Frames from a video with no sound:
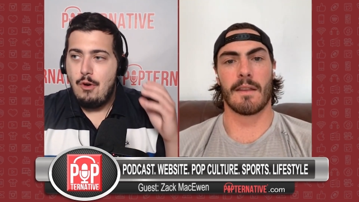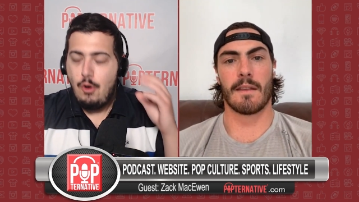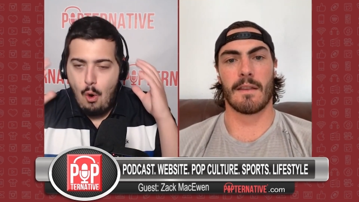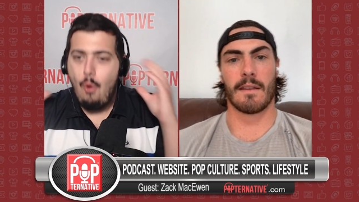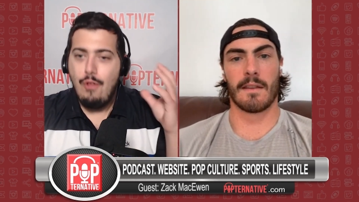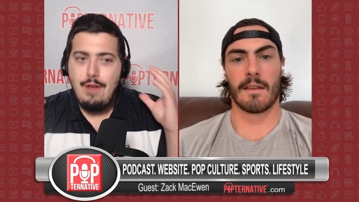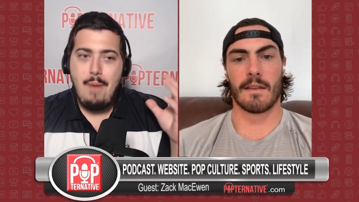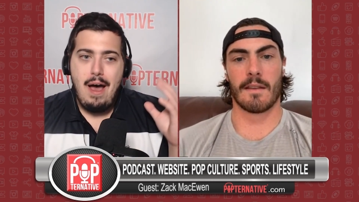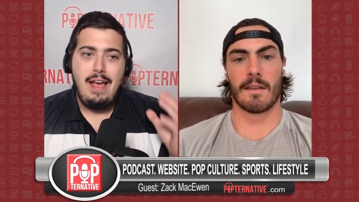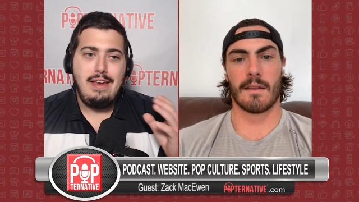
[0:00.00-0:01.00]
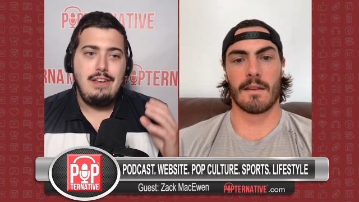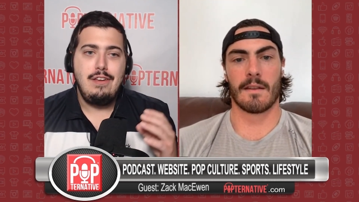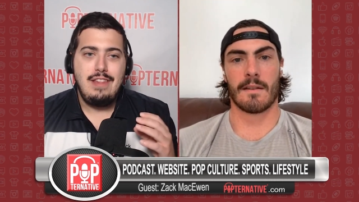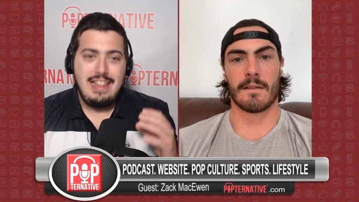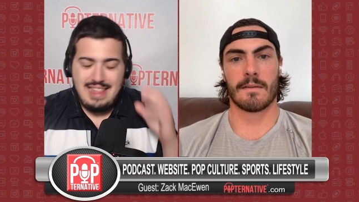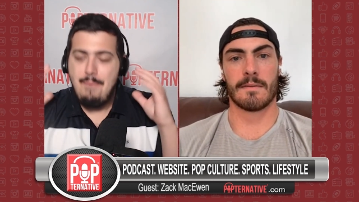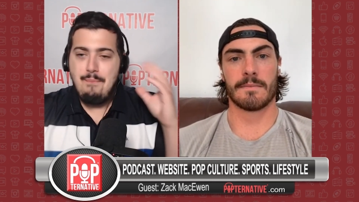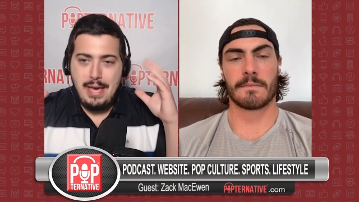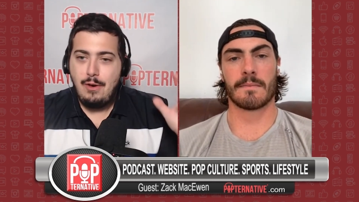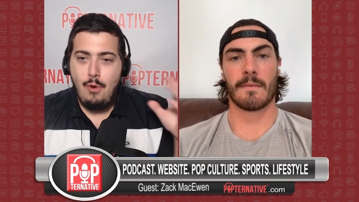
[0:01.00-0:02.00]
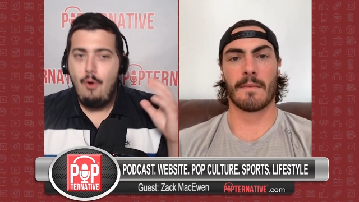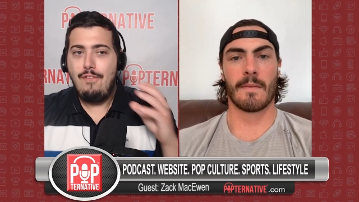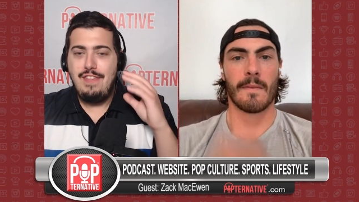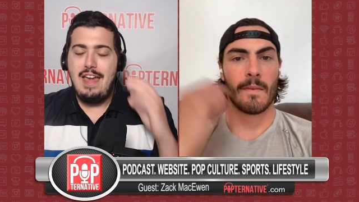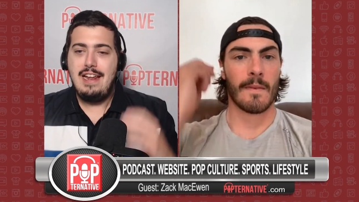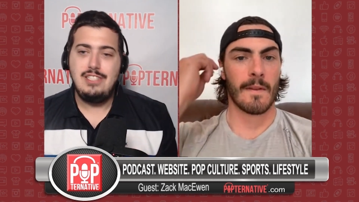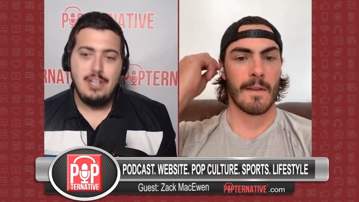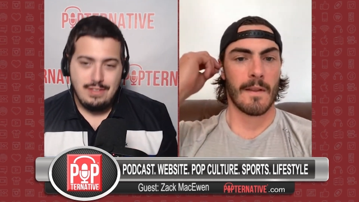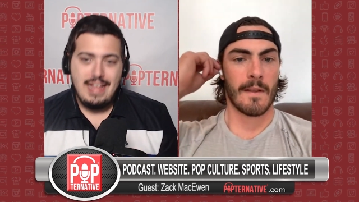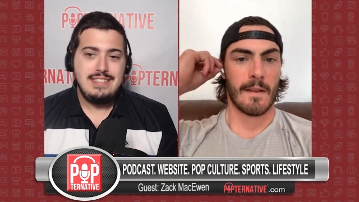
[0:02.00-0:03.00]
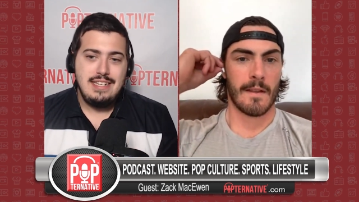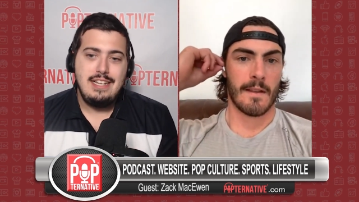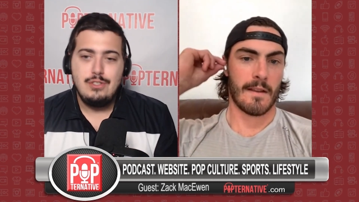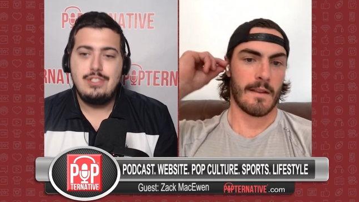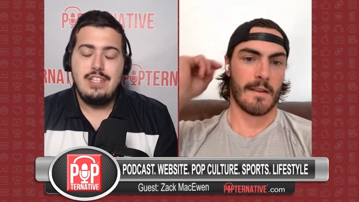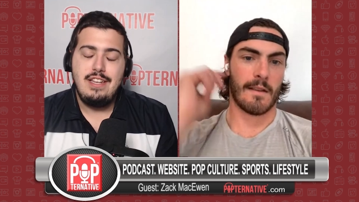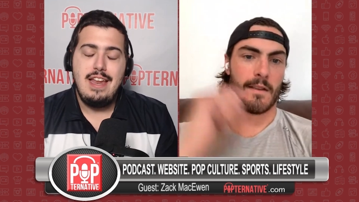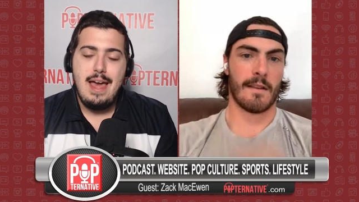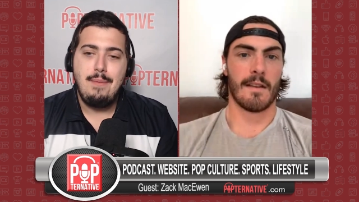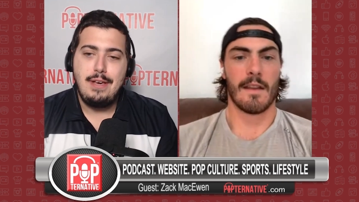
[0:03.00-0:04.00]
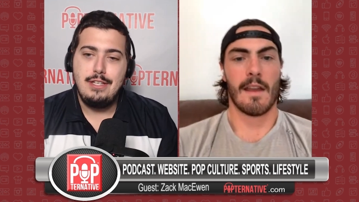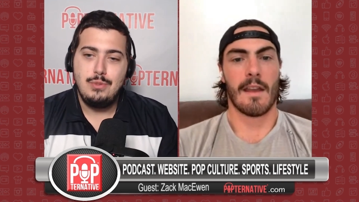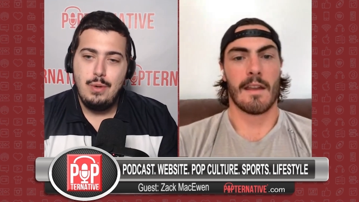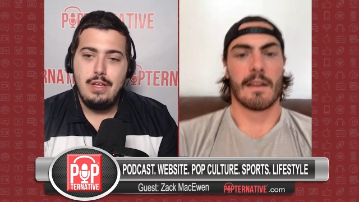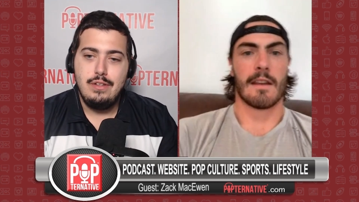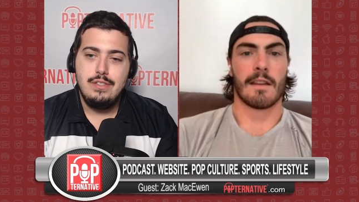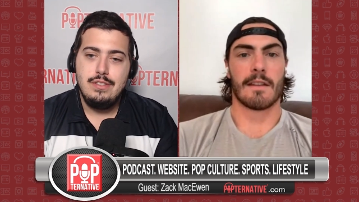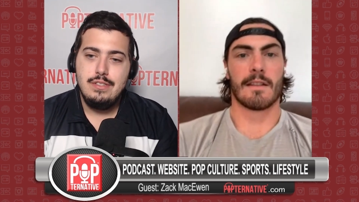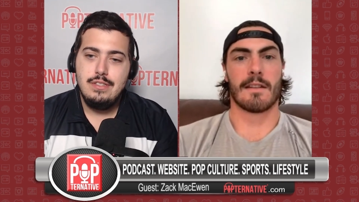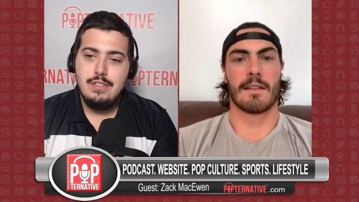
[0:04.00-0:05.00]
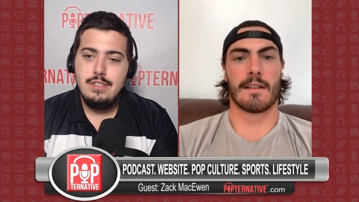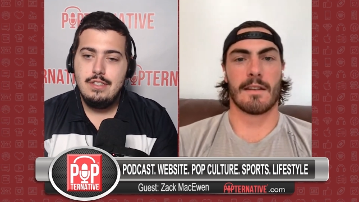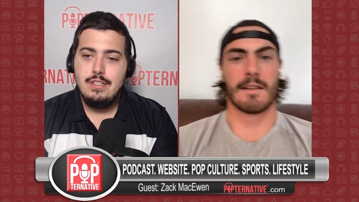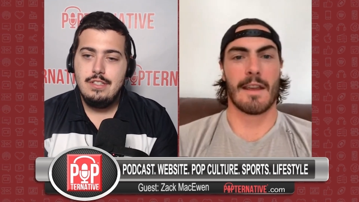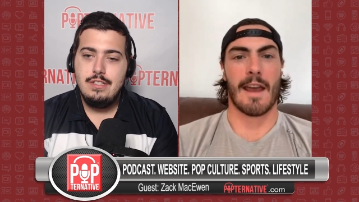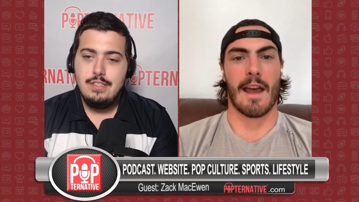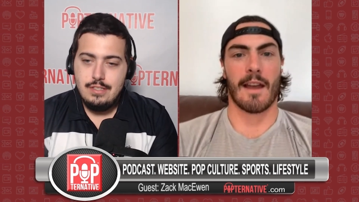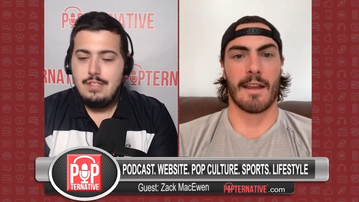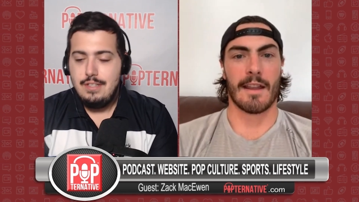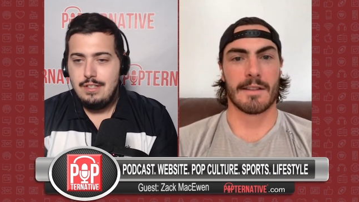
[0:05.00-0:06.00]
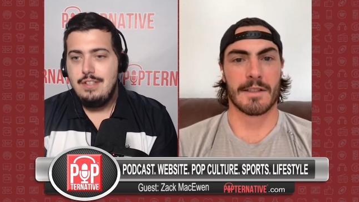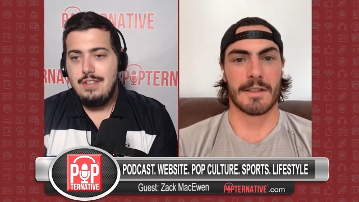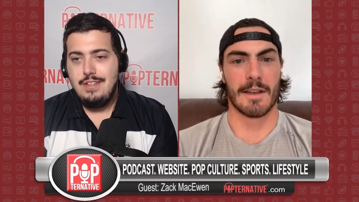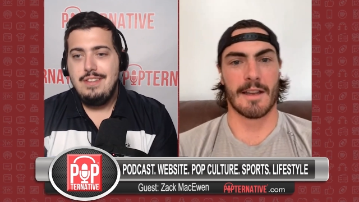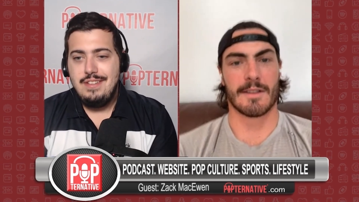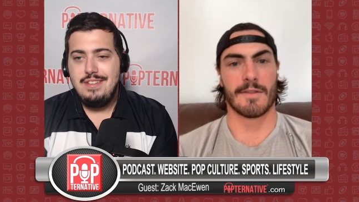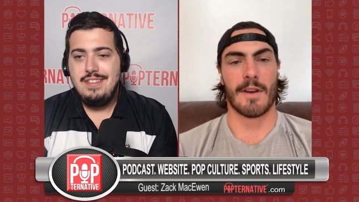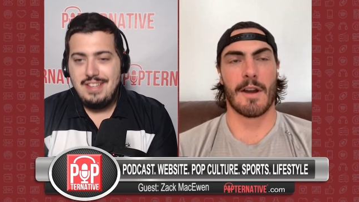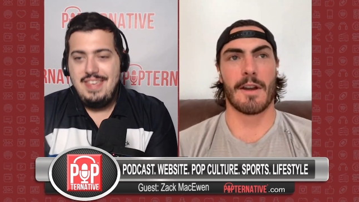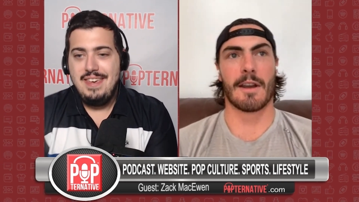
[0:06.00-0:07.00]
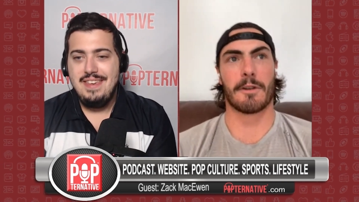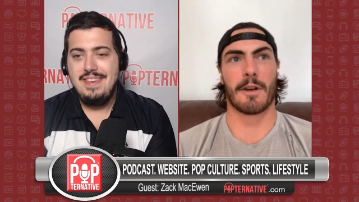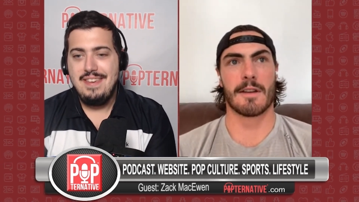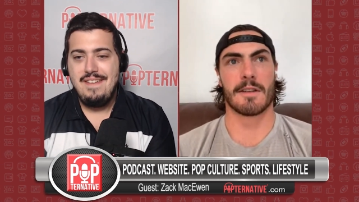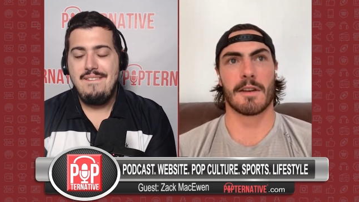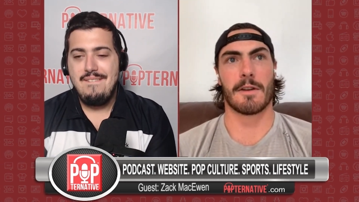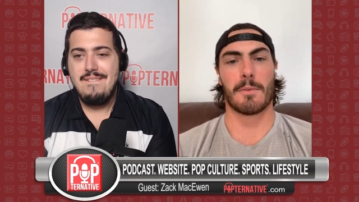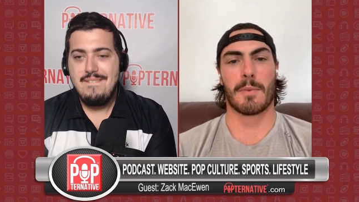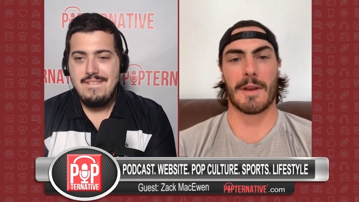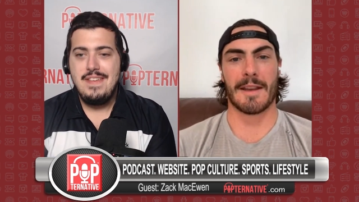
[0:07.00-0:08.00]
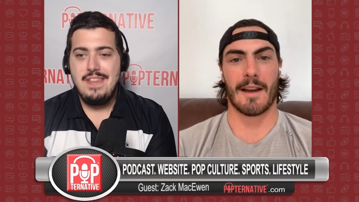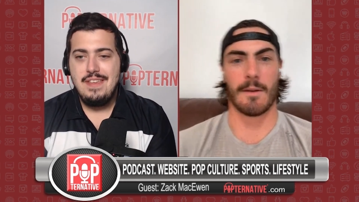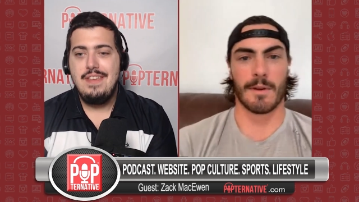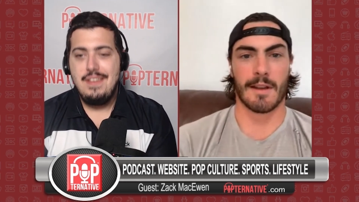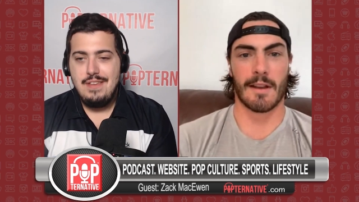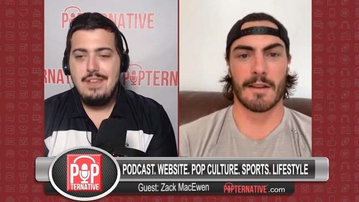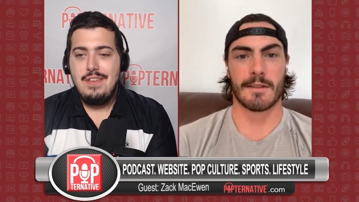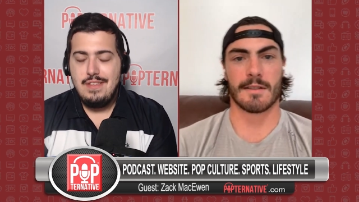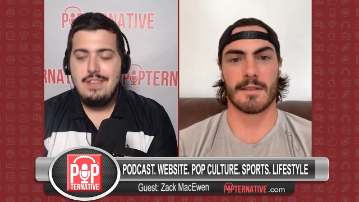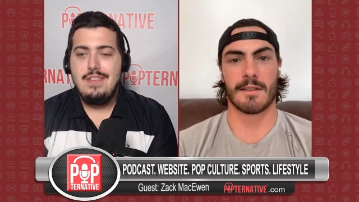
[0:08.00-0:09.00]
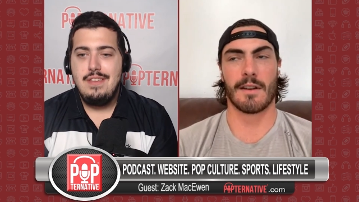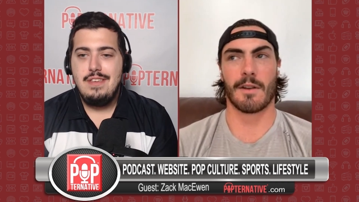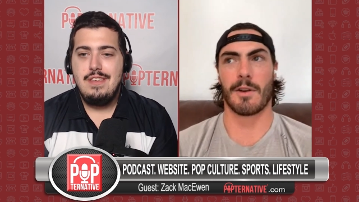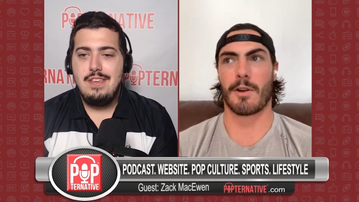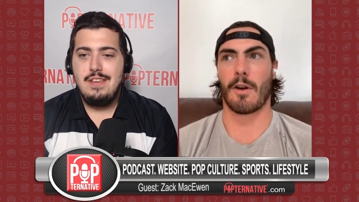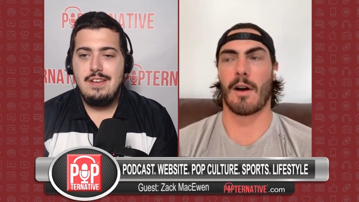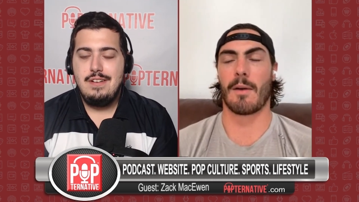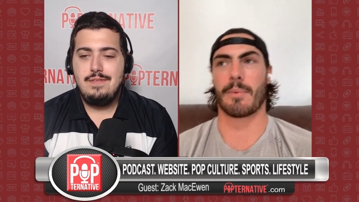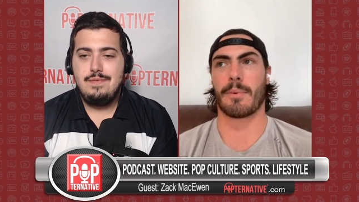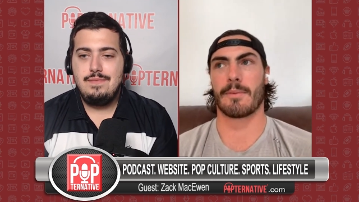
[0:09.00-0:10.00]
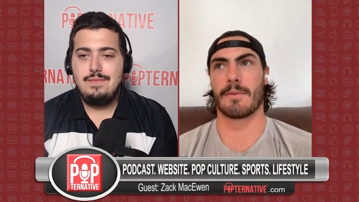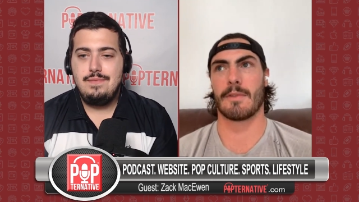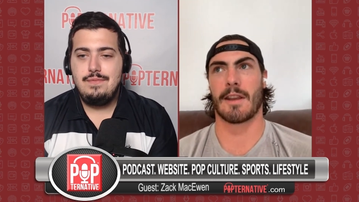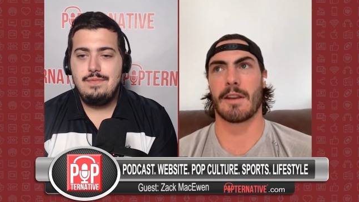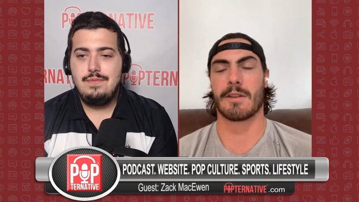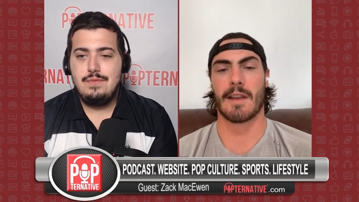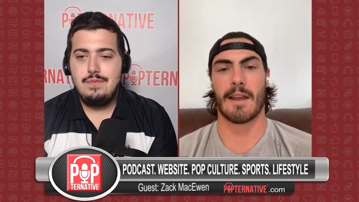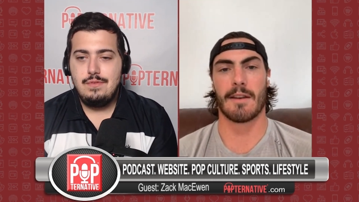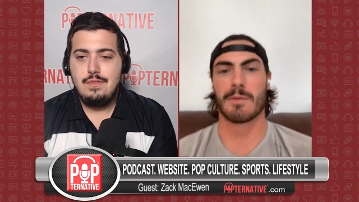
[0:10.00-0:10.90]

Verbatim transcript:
Speaker 1: goal in mind, like that big goal of the N H L? That's an interesting dynamic as well.
Speaker 2: Yeah, it's it's very interesting here in P E I because, you know, you grow up, like you said, a